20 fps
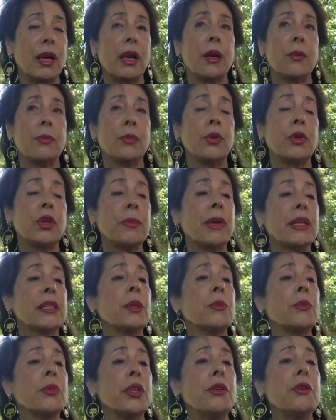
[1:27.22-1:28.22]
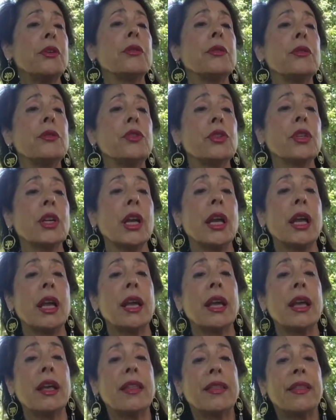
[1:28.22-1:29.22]
pretty much abused.
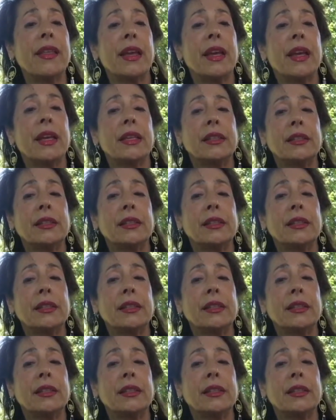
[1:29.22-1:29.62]
And then